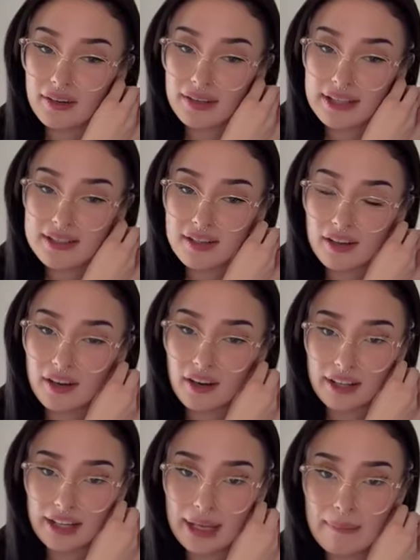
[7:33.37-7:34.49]
earrings
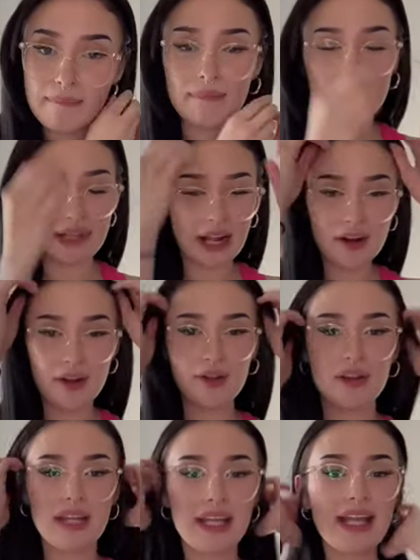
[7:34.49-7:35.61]
or like I don't
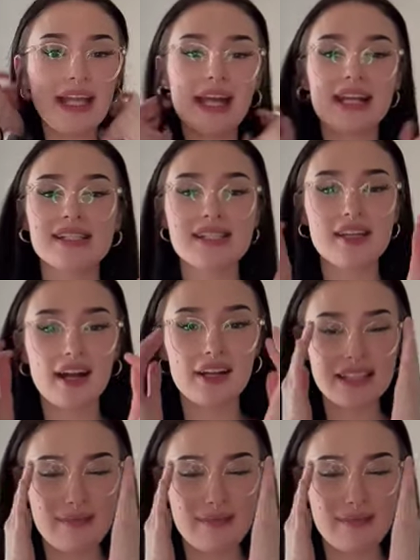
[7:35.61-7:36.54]
know they like get stuck